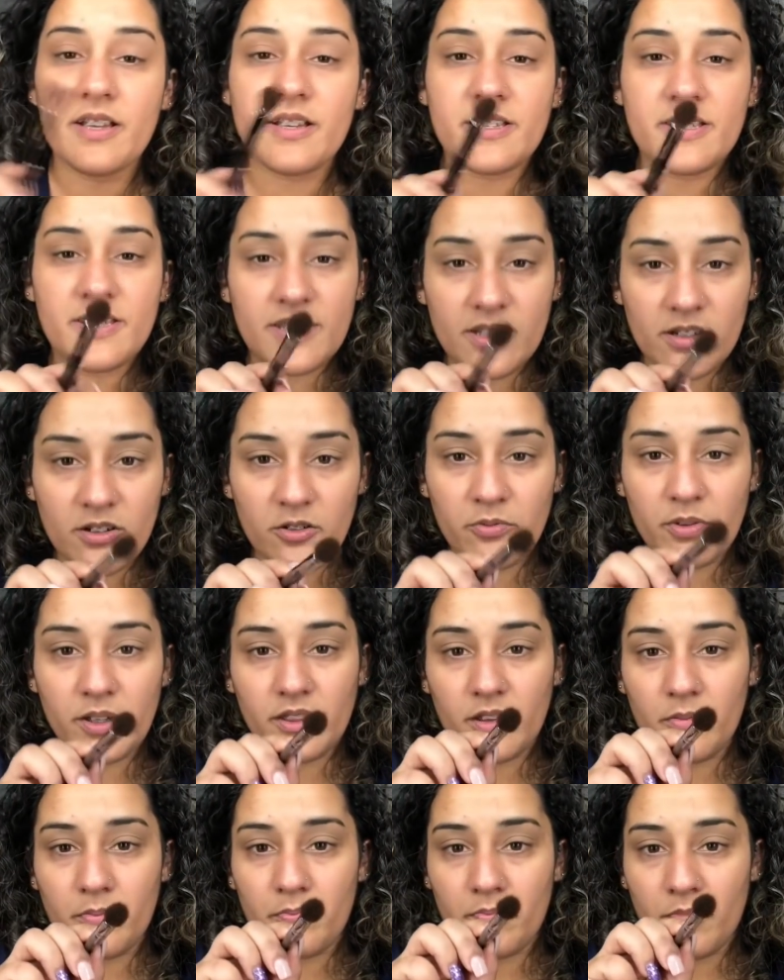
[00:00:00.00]
Still
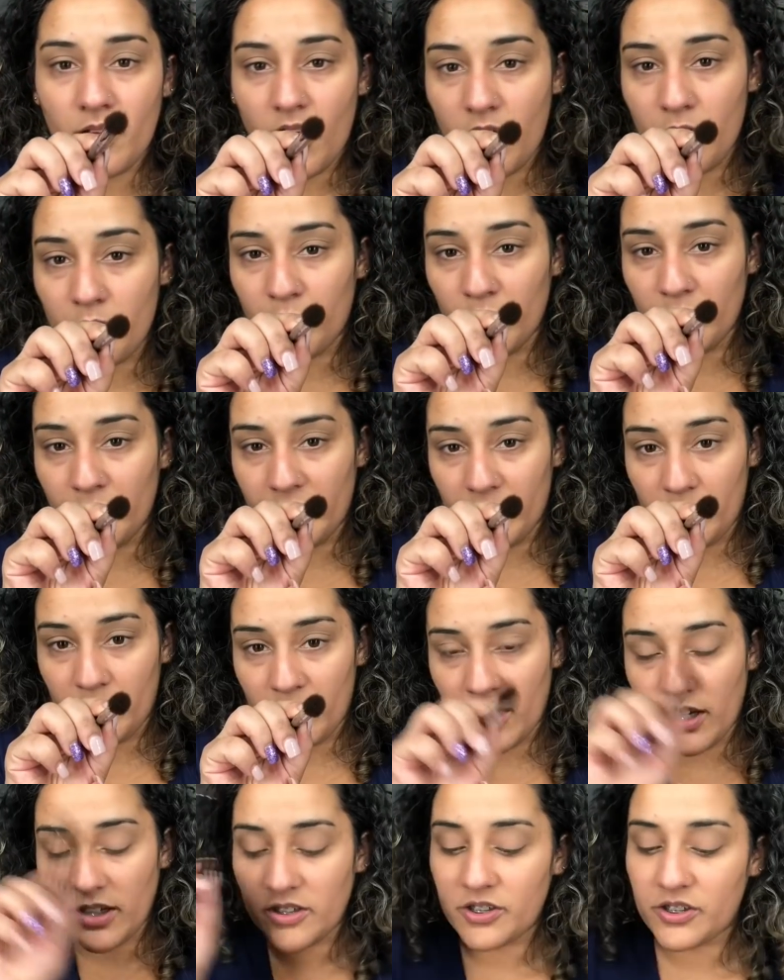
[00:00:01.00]
with the poofy
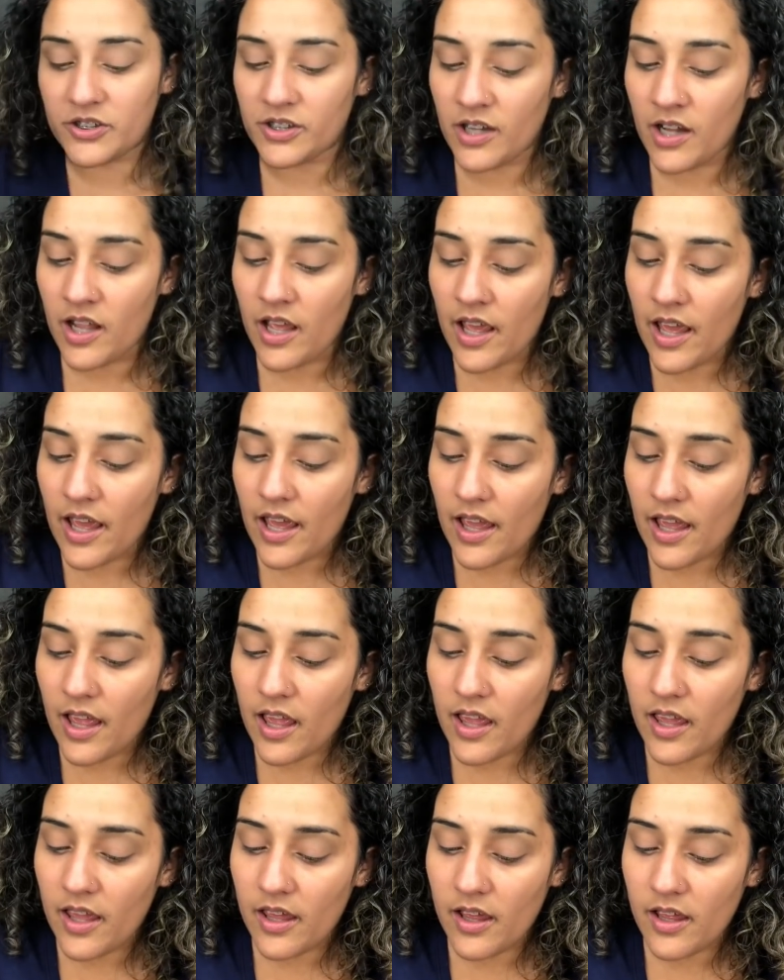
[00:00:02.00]
brush,
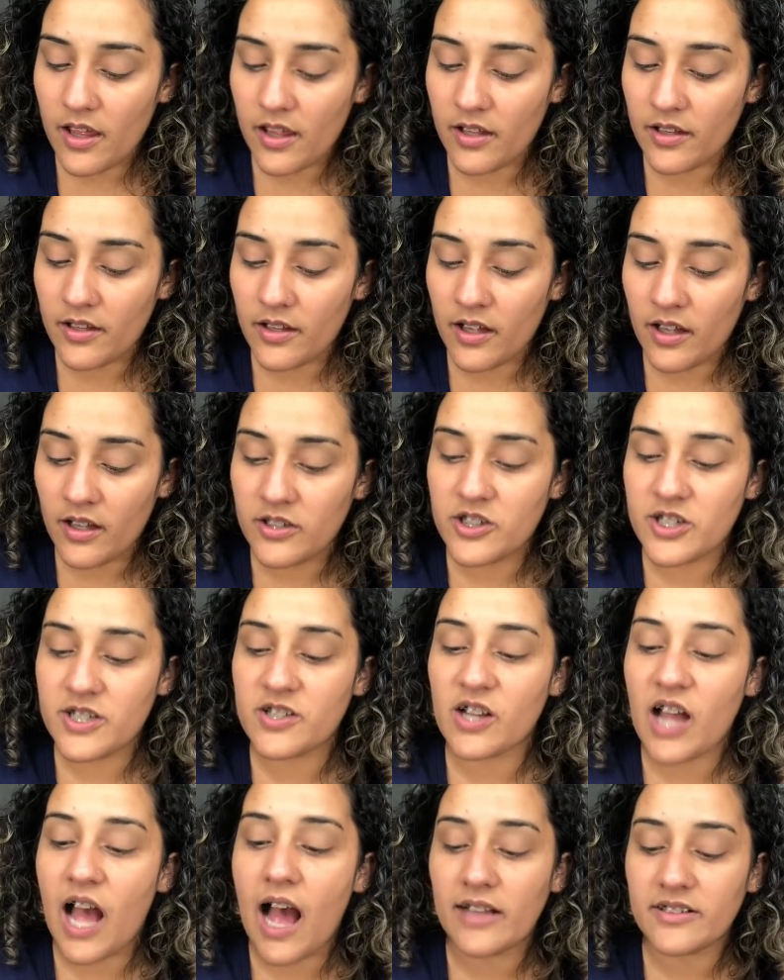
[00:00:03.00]
and
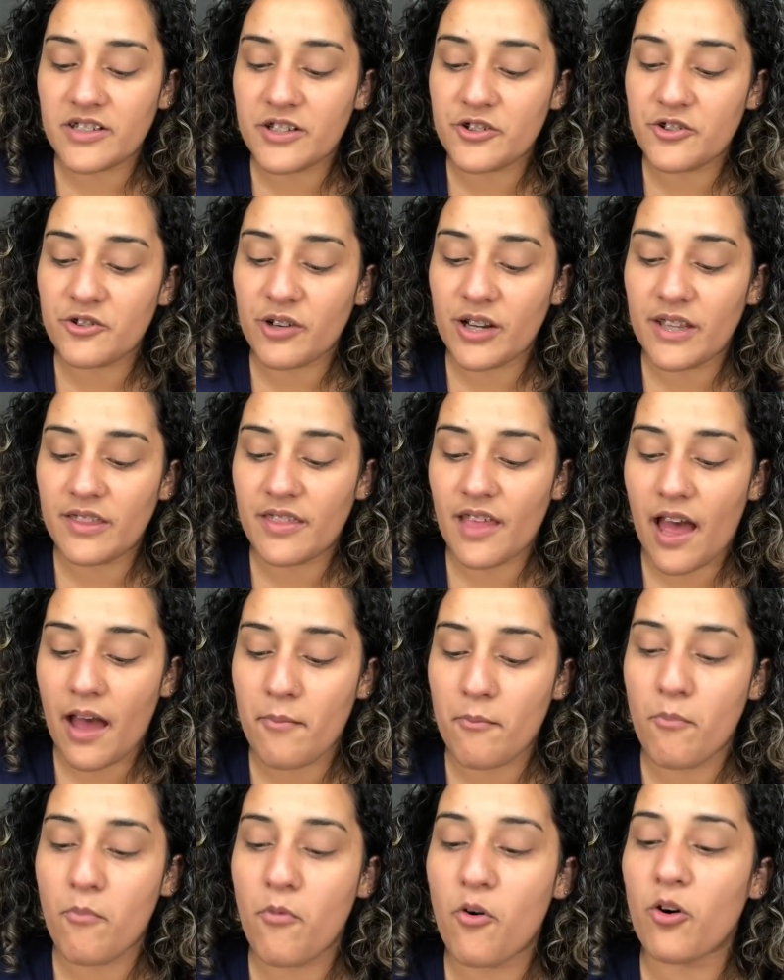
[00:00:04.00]
just concentrate
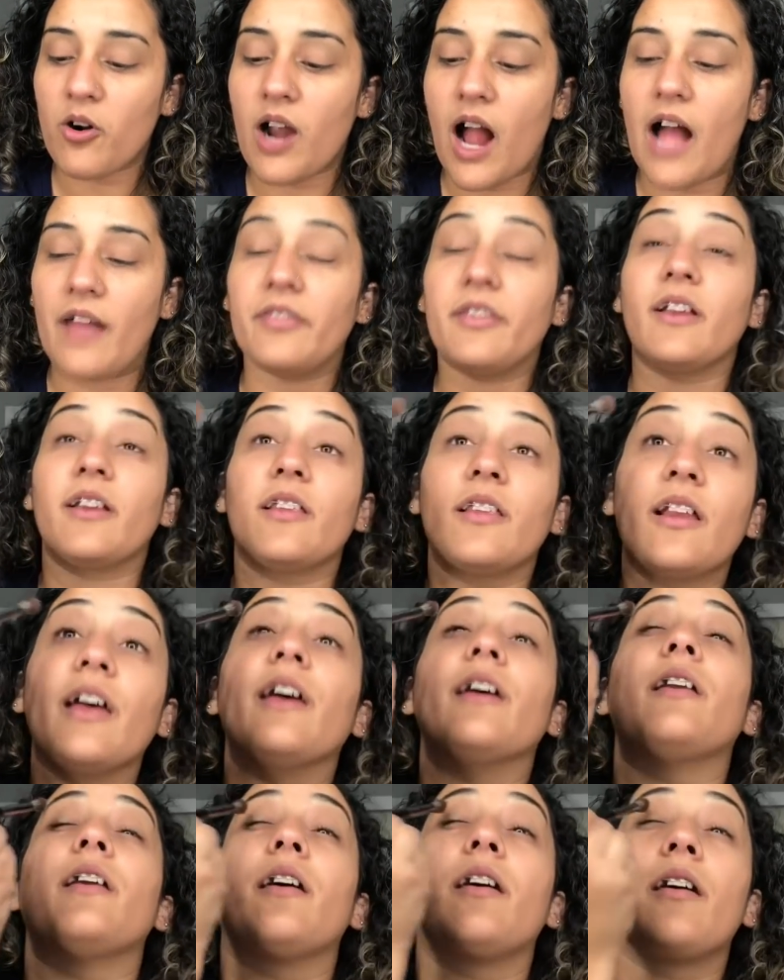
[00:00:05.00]
that more on the
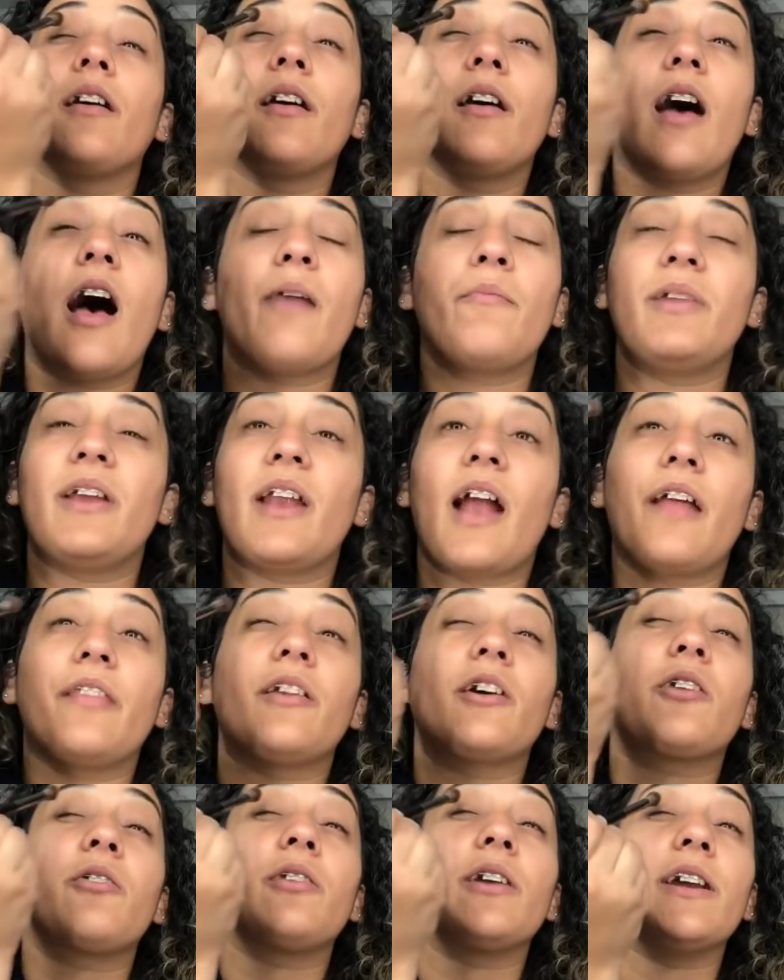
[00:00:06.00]
lid. I mean on
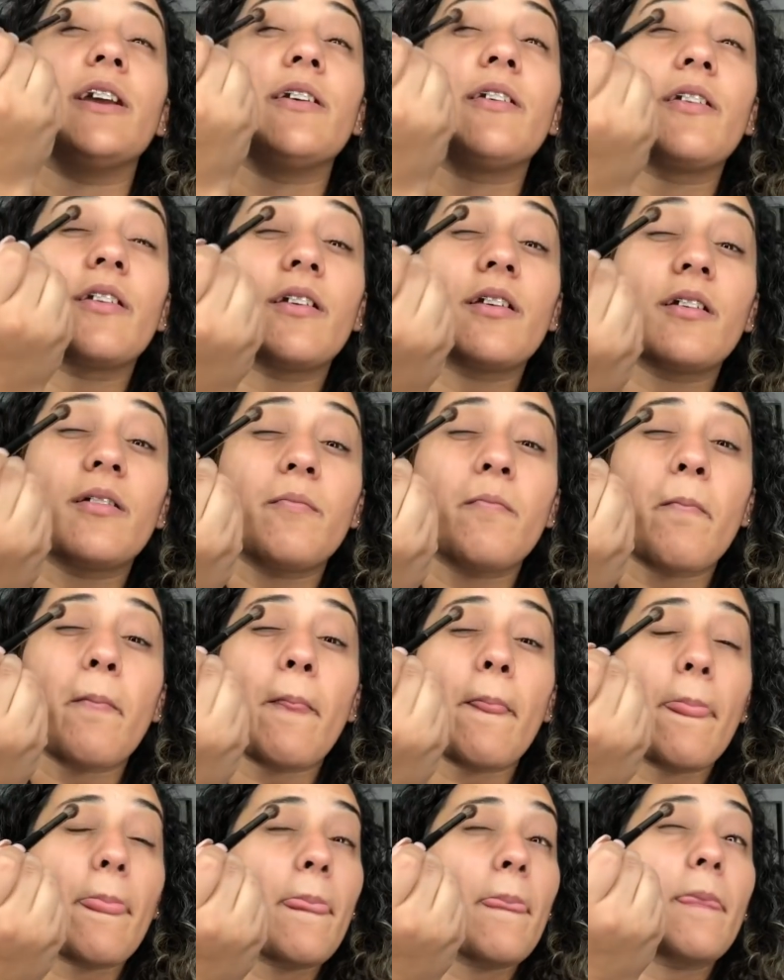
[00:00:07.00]
the crease.
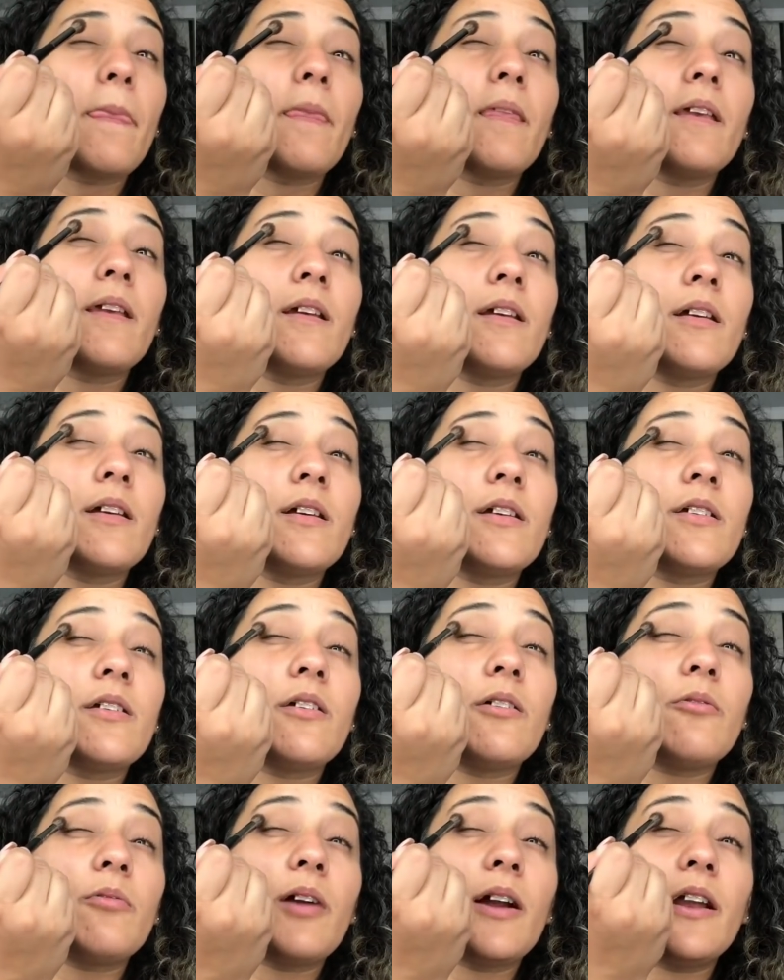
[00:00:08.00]

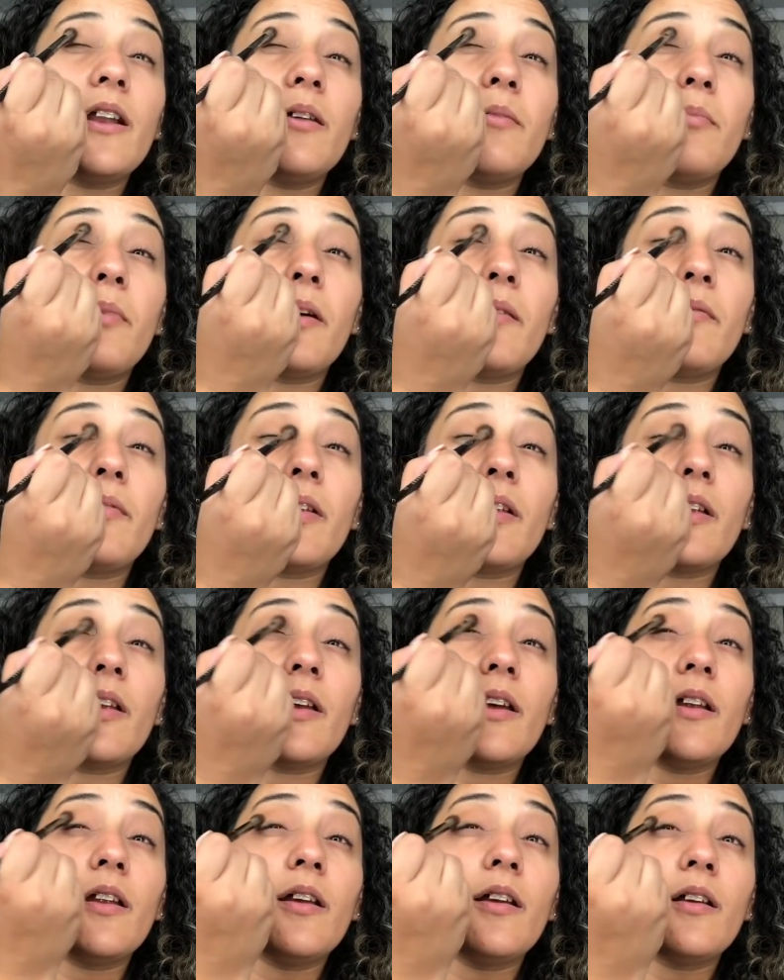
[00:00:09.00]
So right above the
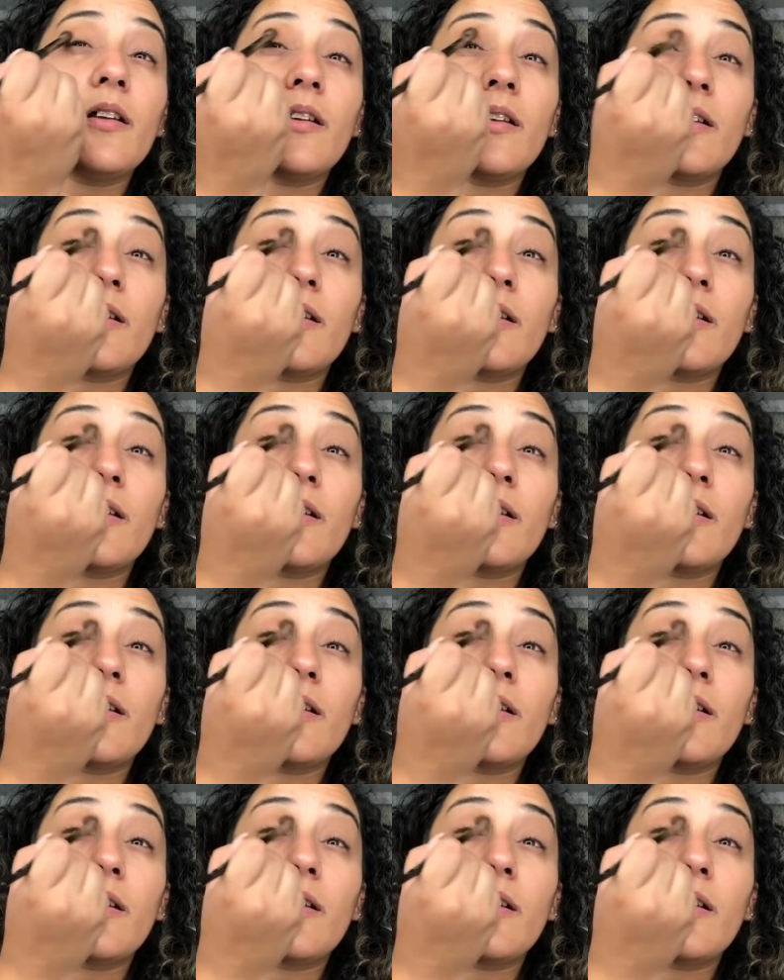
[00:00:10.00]
lid.